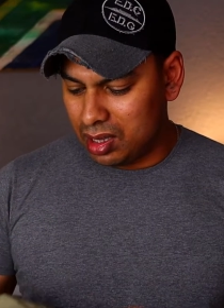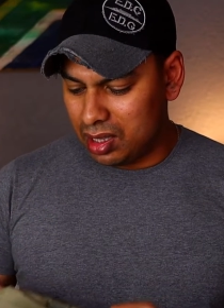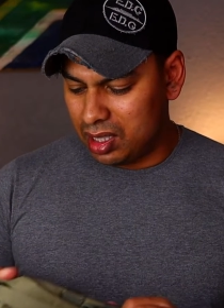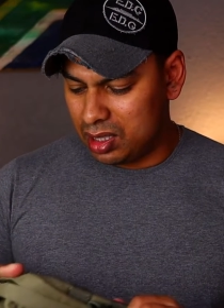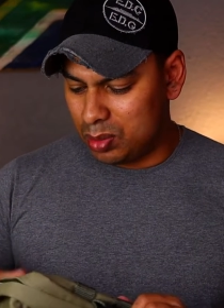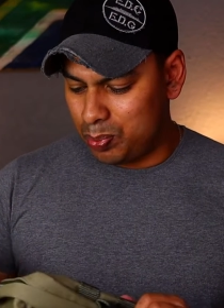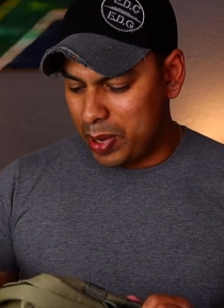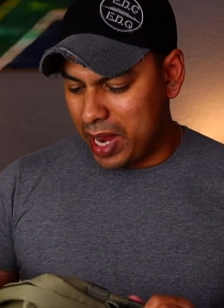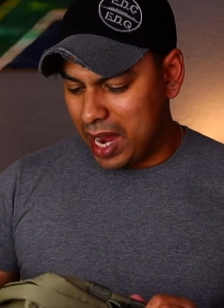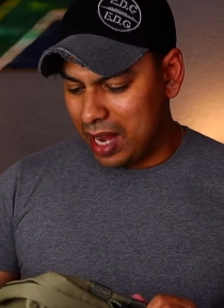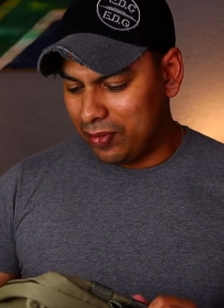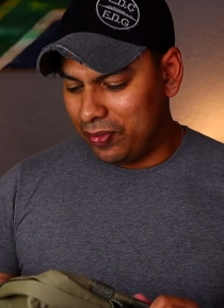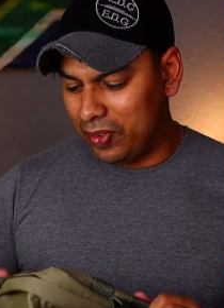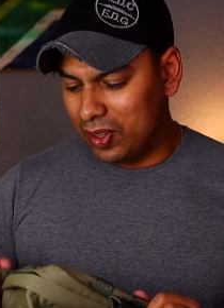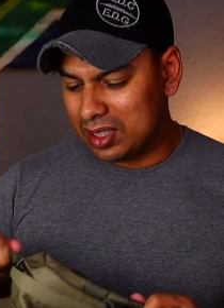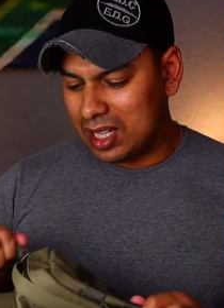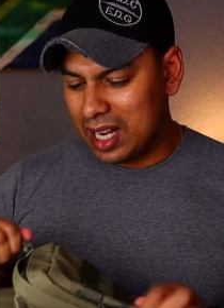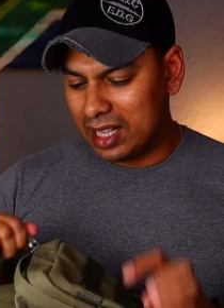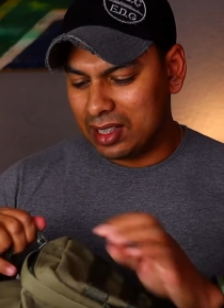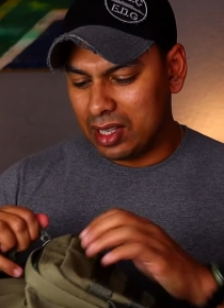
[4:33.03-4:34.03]
This bag
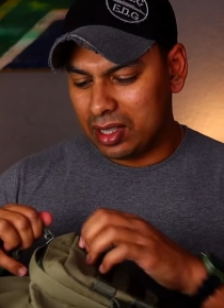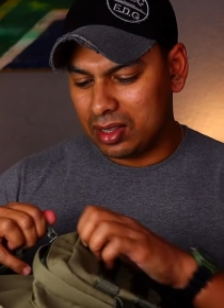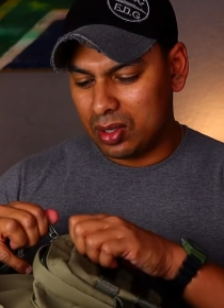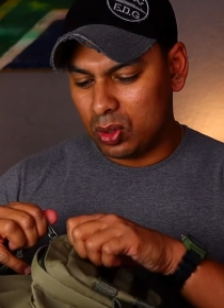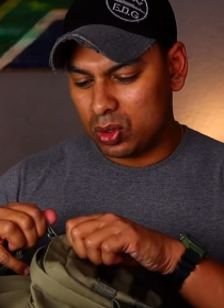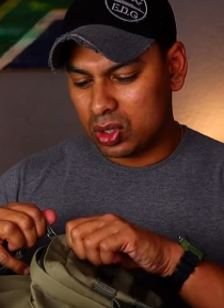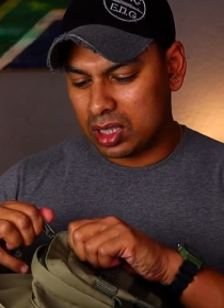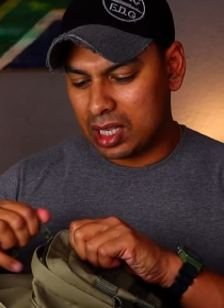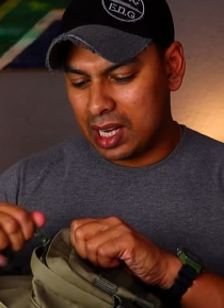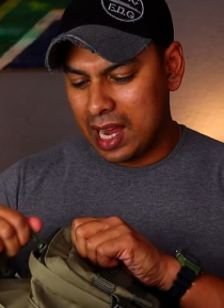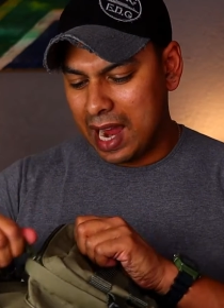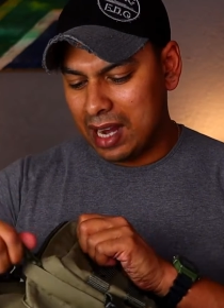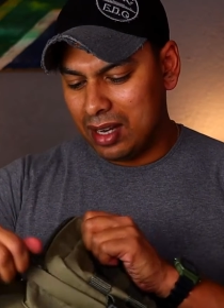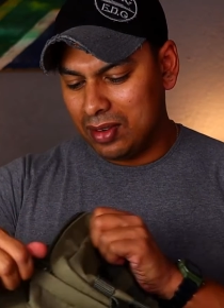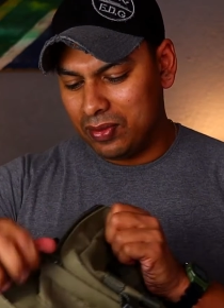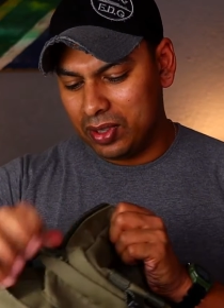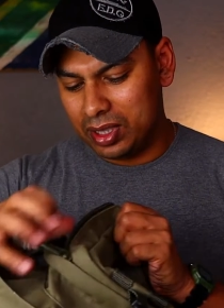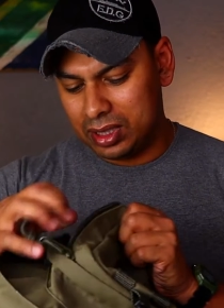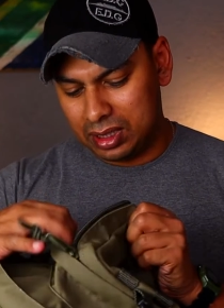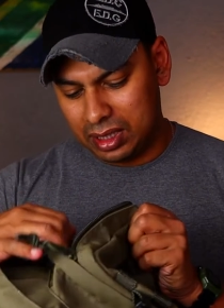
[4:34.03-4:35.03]
feels like that, those
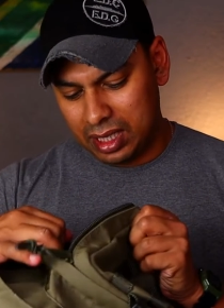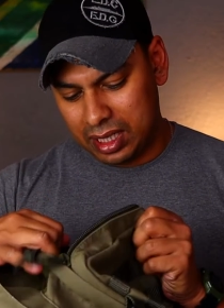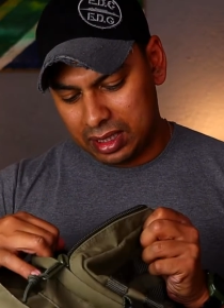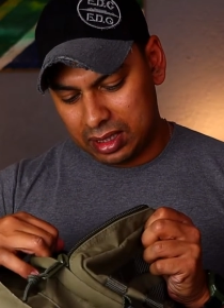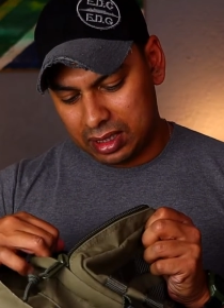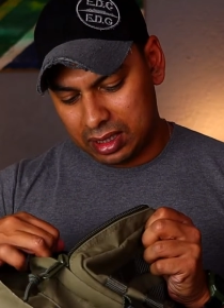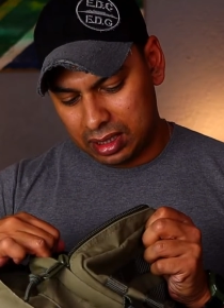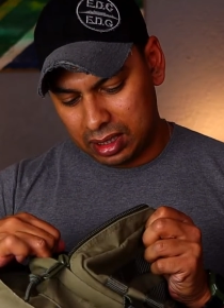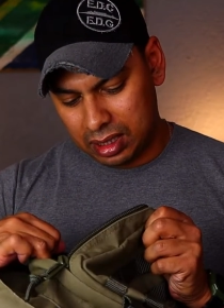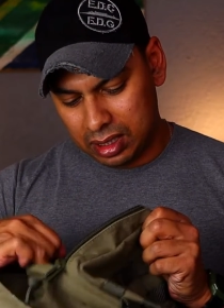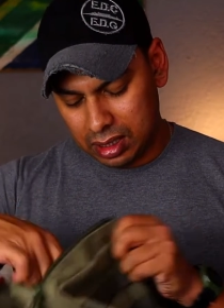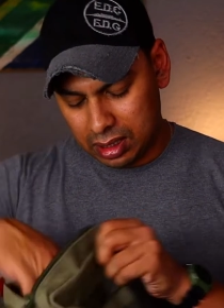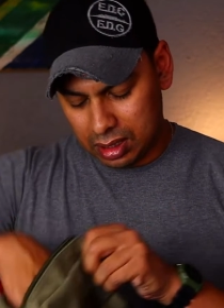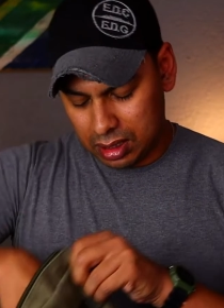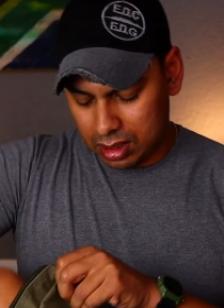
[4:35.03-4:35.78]
canvas tents.